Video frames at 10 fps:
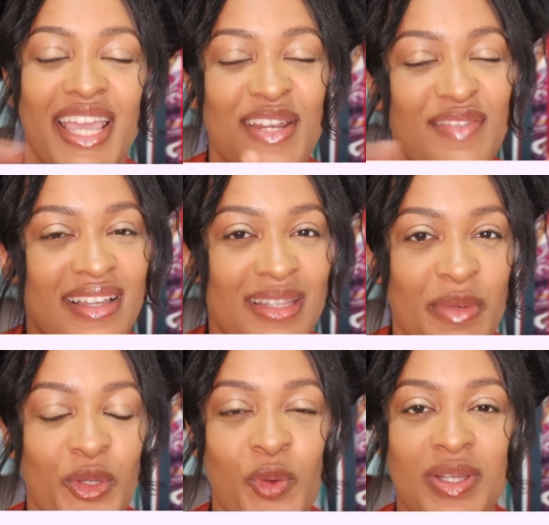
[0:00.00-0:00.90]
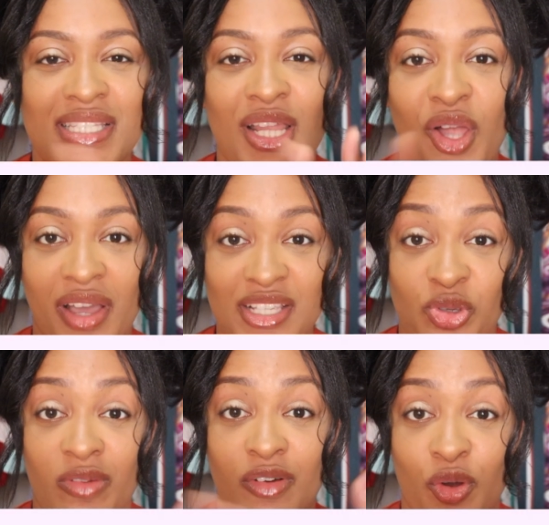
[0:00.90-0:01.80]
In fact, let me know what's the longest
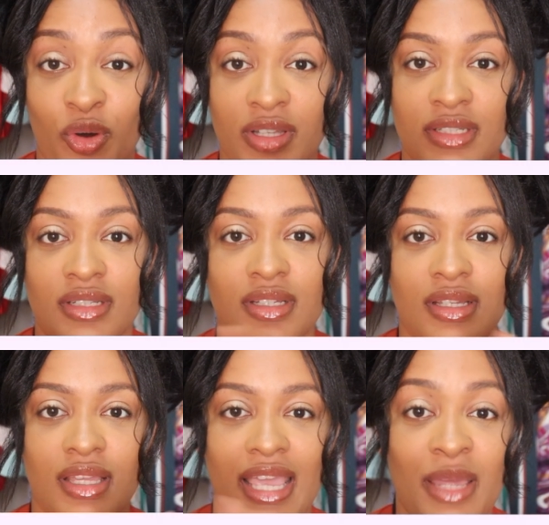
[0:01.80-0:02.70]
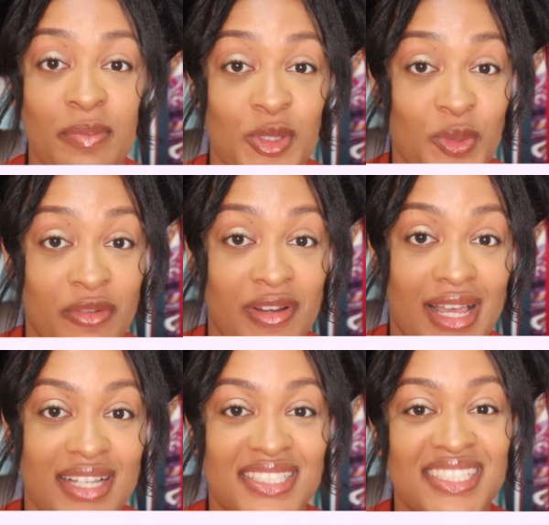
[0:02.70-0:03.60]
you've ever gone in between
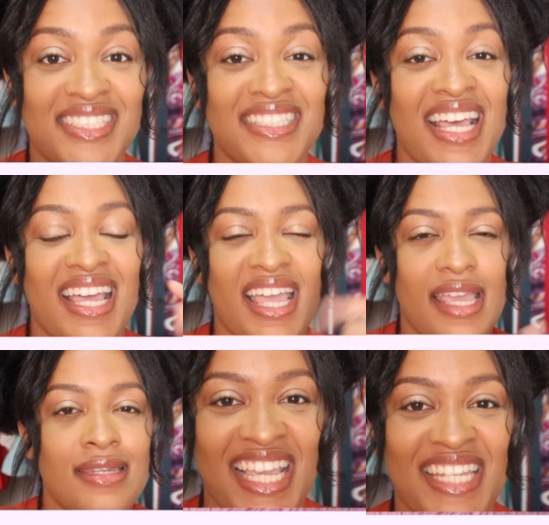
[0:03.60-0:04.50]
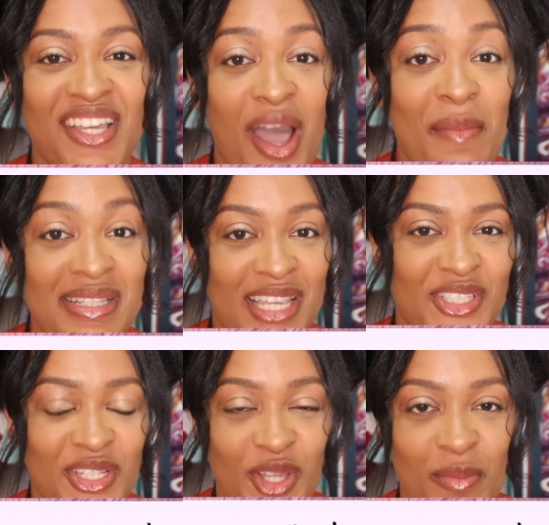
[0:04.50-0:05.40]
relaxers in the comment
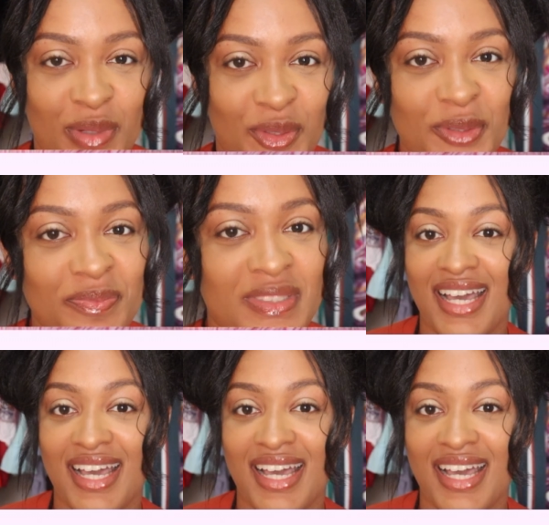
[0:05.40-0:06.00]
section down below.